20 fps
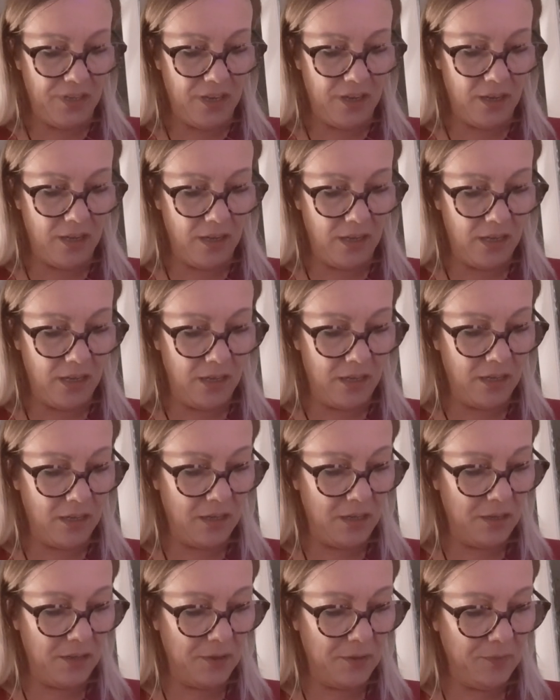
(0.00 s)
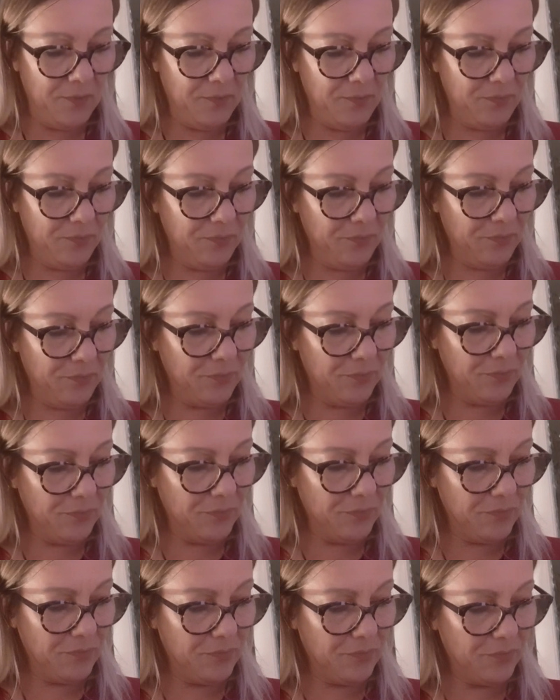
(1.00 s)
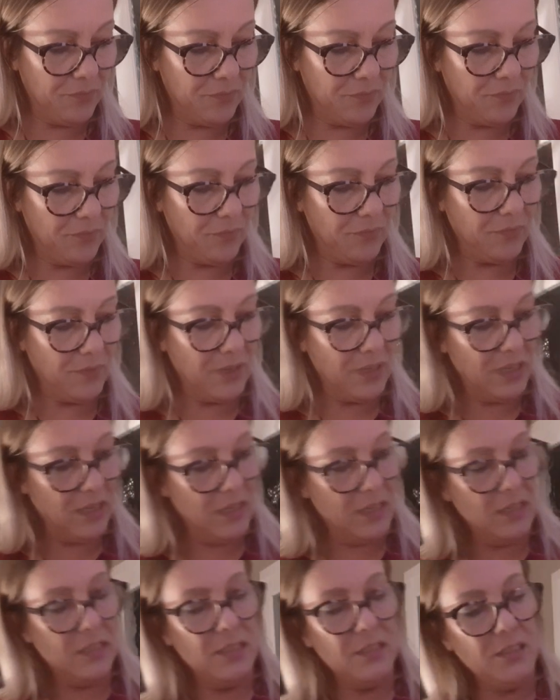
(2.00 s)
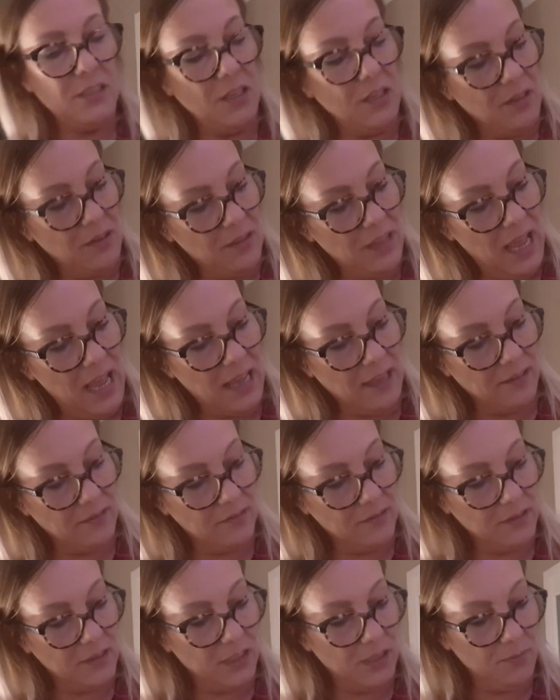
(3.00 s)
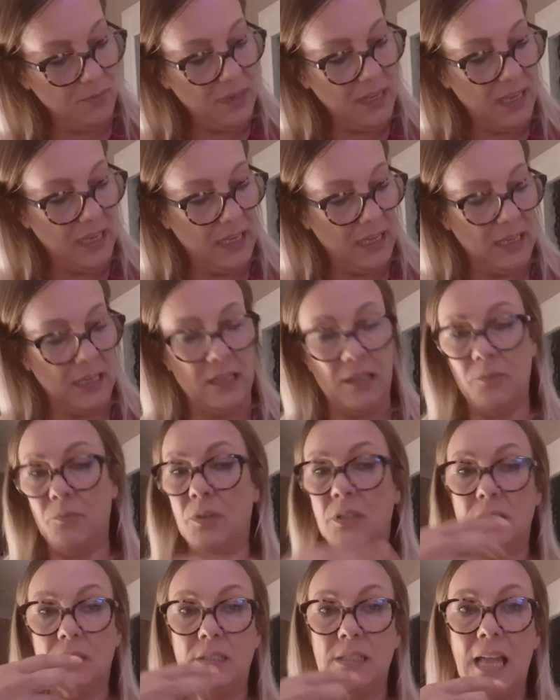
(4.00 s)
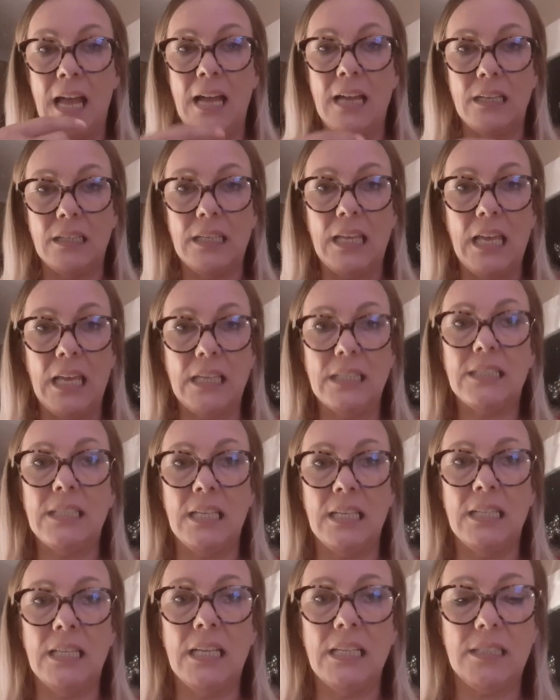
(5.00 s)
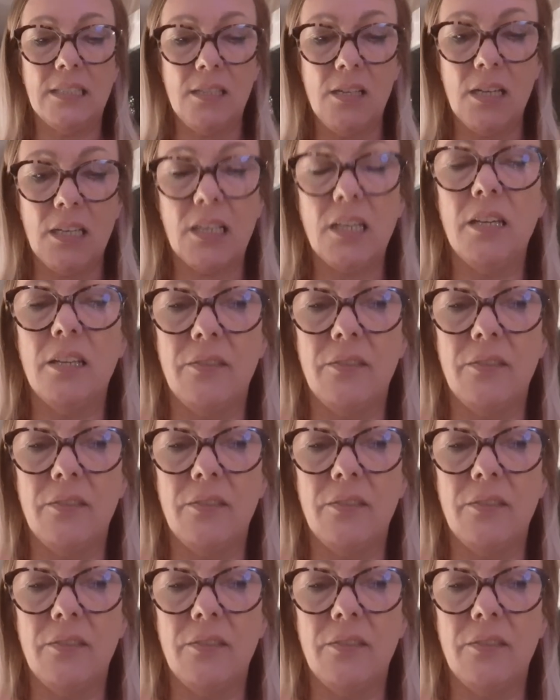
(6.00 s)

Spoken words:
So that, to me, once that kicks in, that's like,